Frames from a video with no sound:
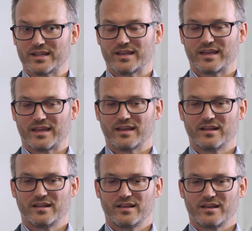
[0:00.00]
in a
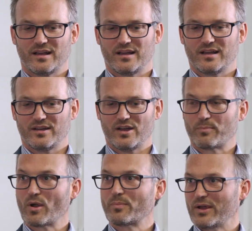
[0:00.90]

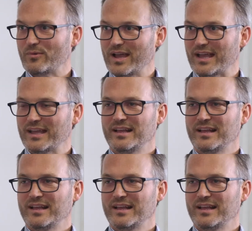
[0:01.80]
appropriate way.